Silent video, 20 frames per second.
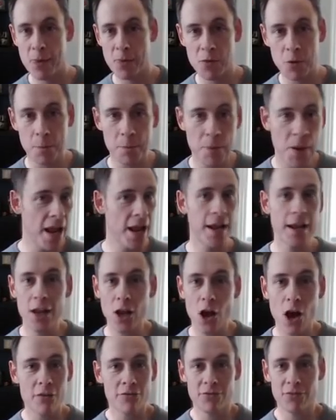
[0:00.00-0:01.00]
they're
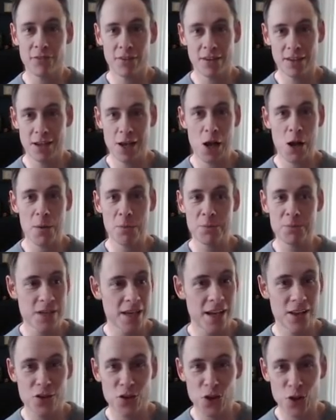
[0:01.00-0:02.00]
paying off Yelp
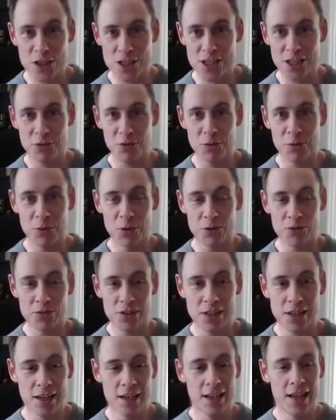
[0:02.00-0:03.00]
to get their listing removed.